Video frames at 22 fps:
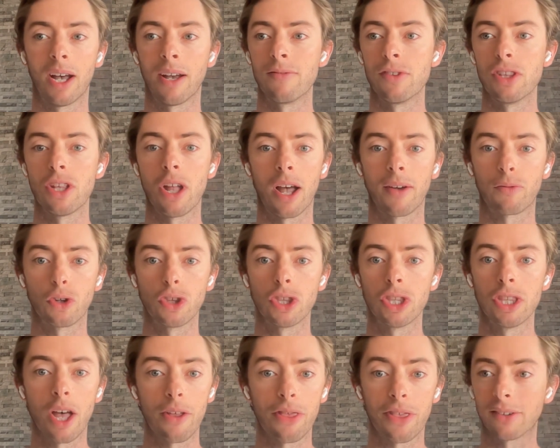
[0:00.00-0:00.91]
I've, n- I've got
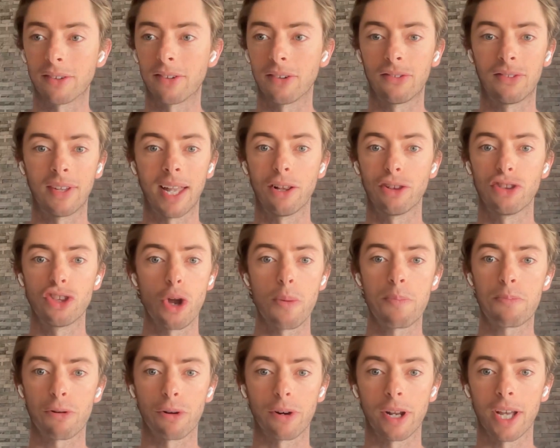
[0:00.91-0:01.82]
nothing to sell,
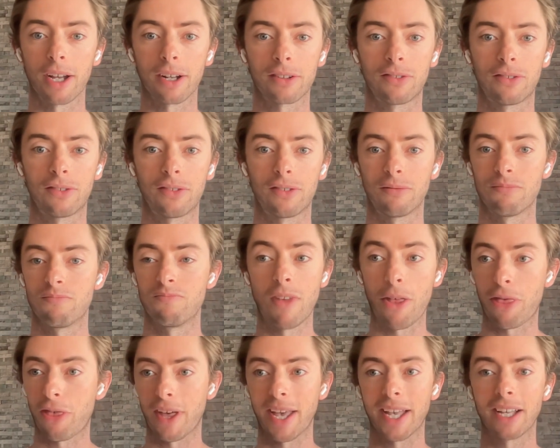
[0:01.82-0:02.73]
no products,
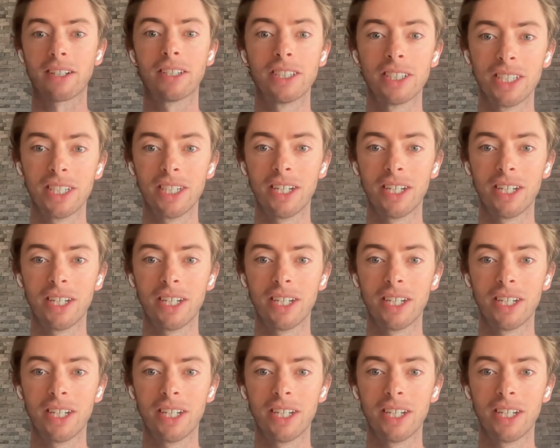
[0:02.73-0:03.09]
nothing.